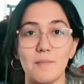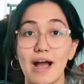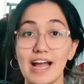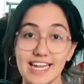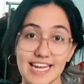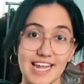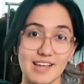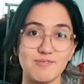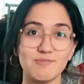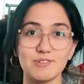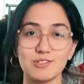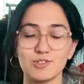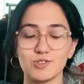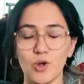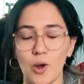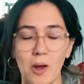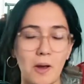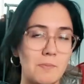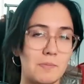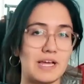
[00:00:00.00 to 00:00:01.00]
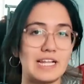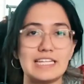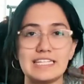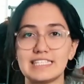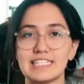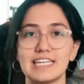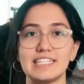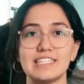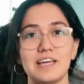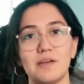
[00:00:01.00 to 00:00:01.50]
My name is Dora
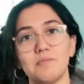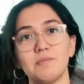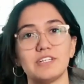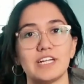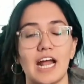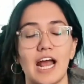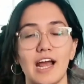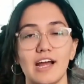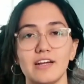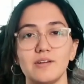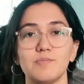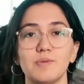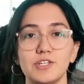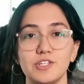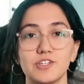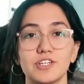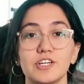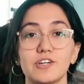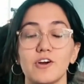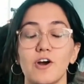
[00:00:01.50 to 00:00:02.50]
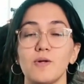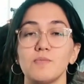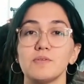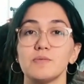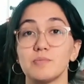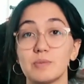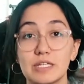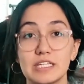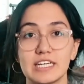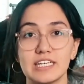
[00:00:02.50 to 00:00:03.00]
Melissa Demiray, but you can call me
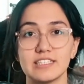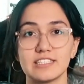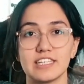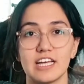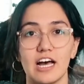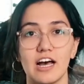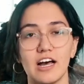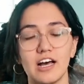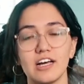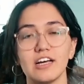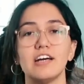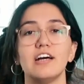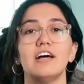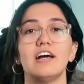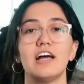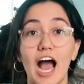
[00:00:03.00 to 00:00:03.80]
Melissa.